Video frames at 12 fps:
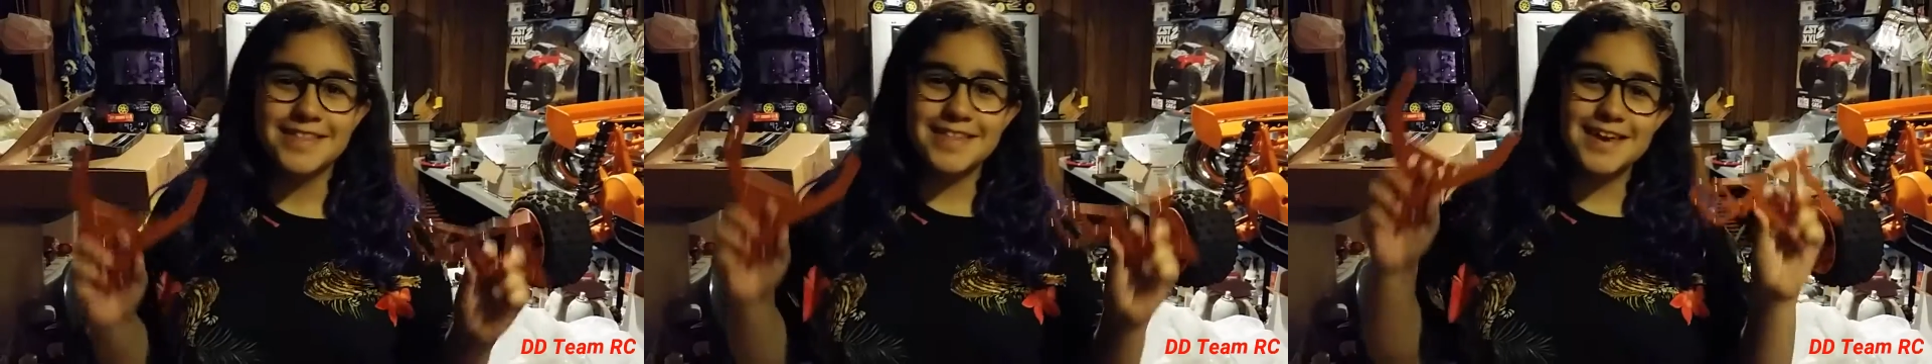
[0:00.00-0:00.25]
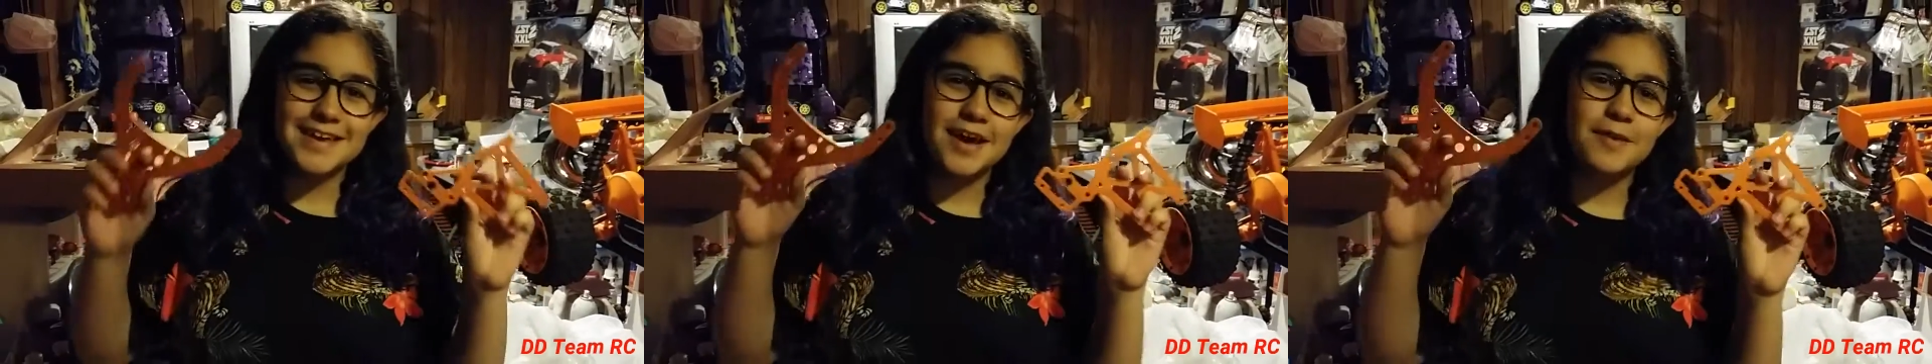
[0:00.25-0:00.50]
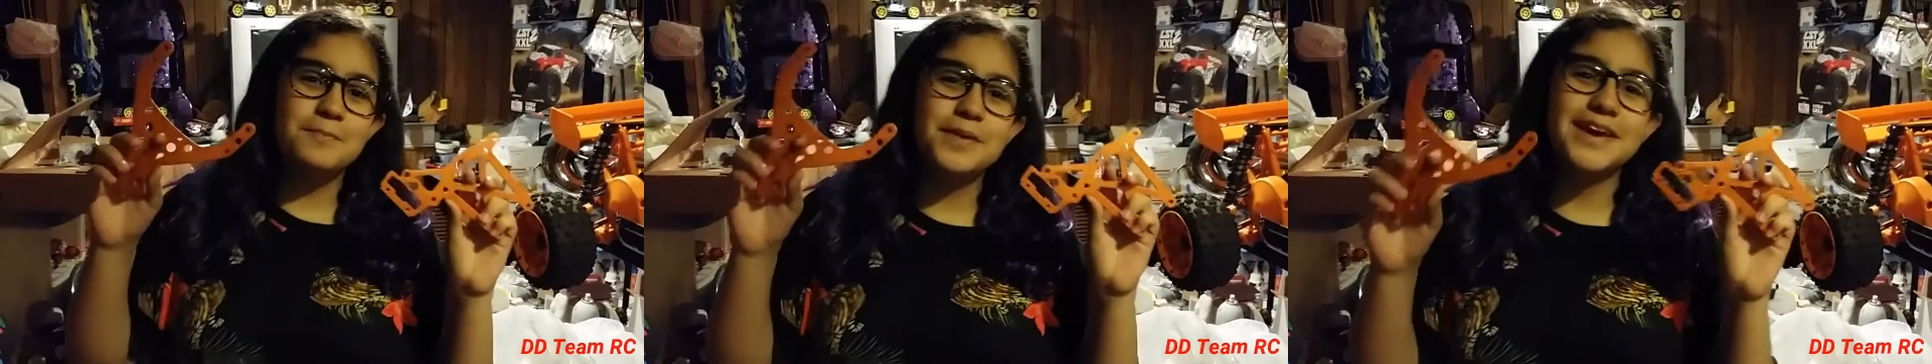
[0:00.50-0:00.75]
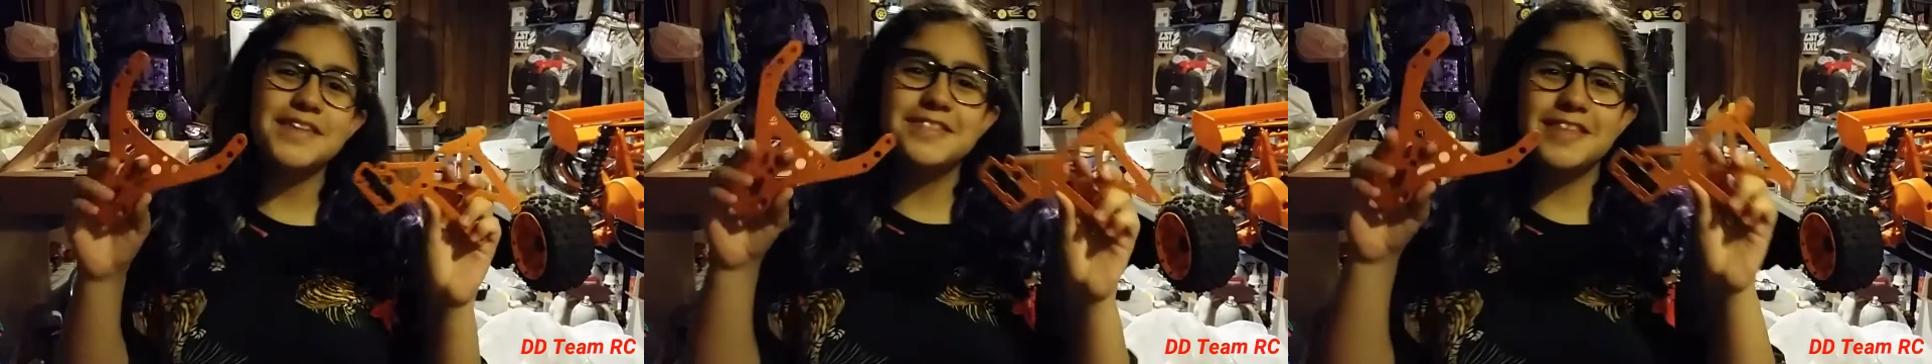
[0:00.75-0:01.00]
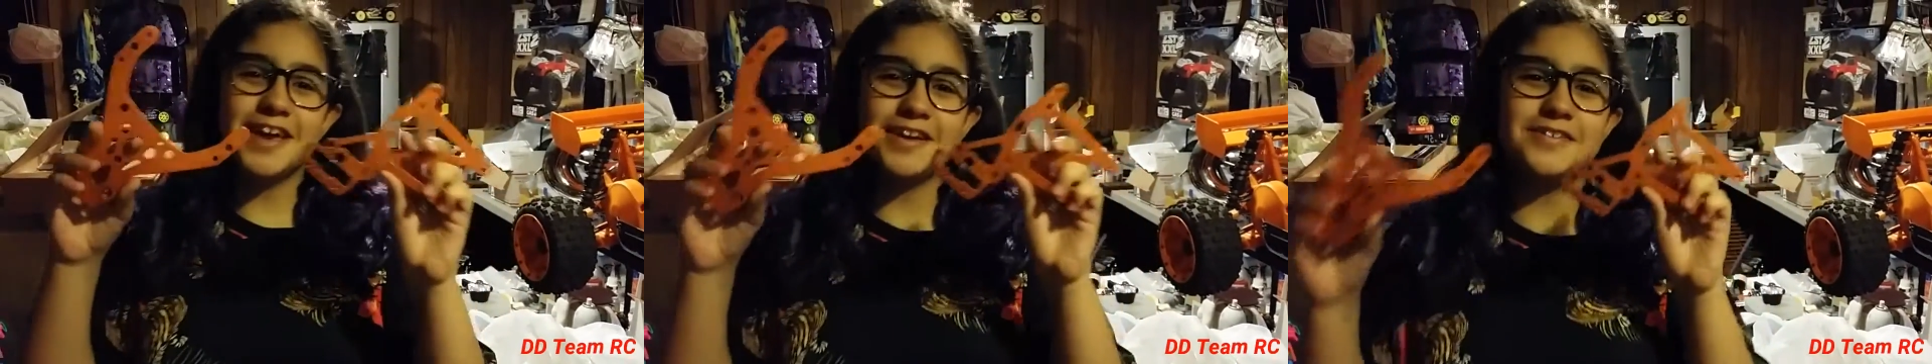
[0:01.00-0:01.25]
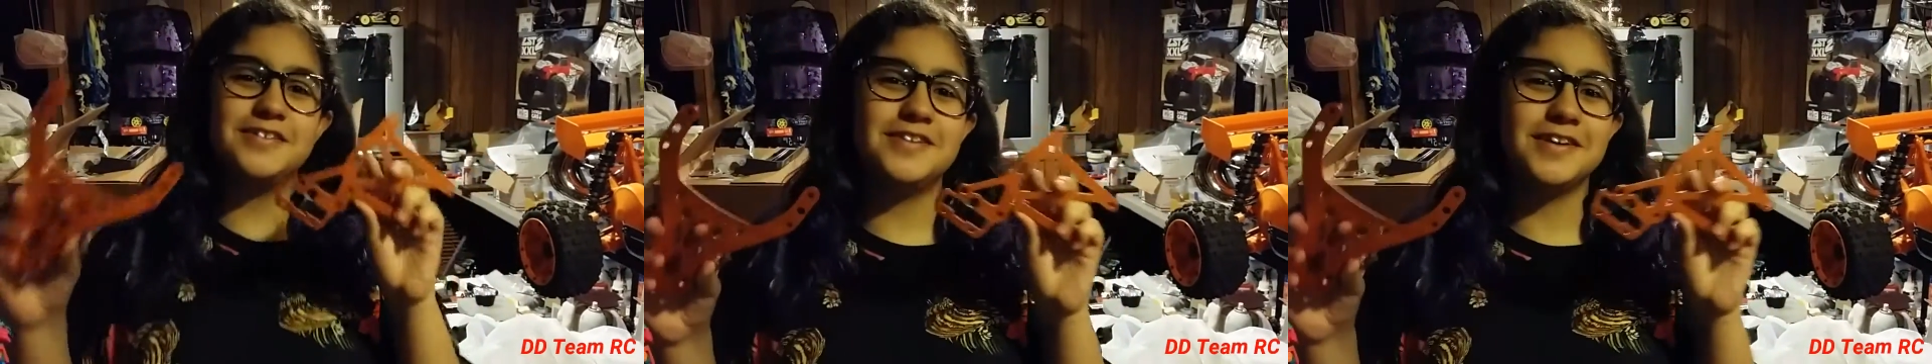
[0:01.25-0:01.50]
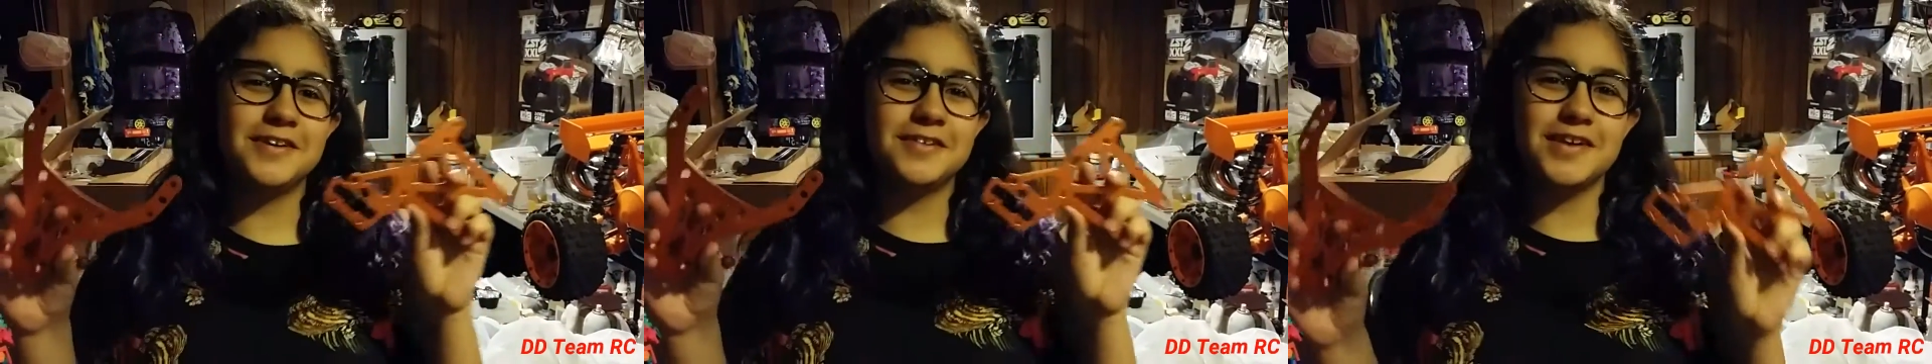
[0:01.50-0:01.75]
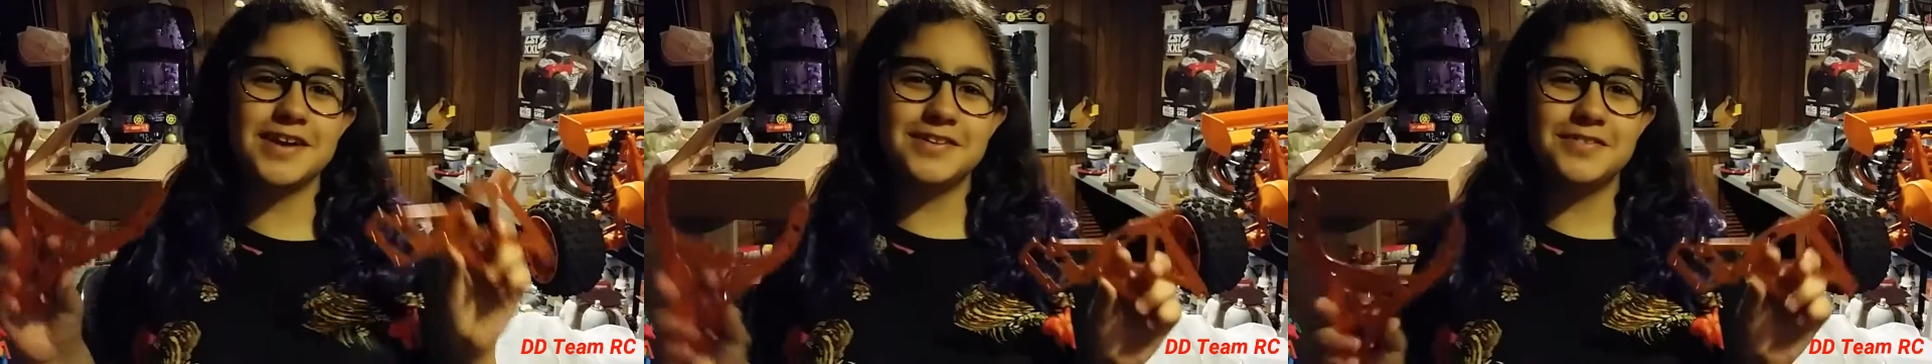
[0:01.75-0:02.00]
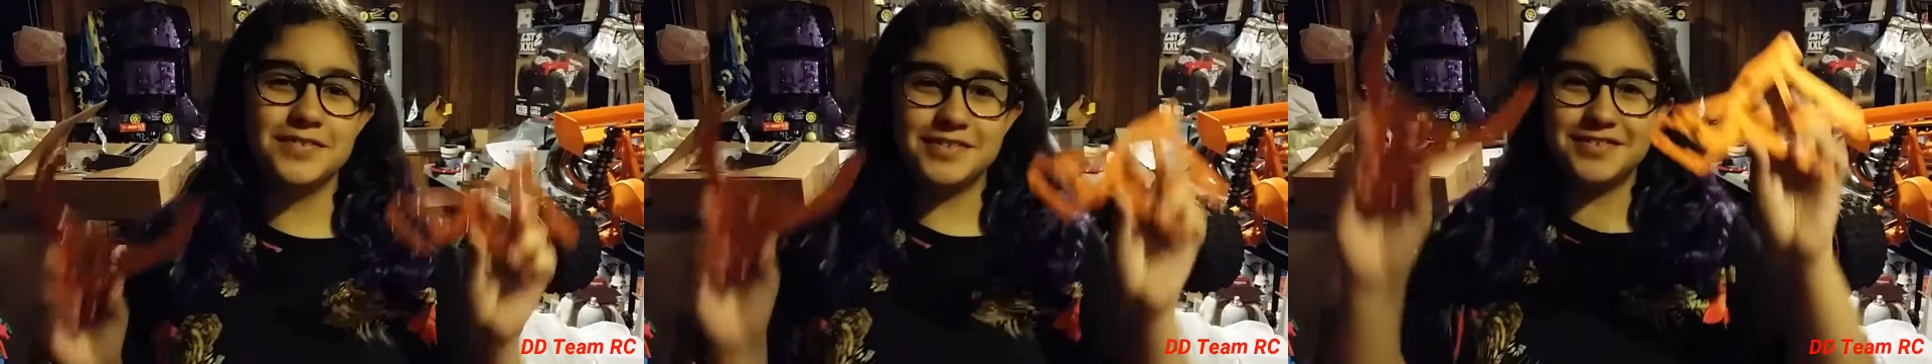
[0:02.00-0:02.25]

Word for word: Hey, a big thanks to Chris for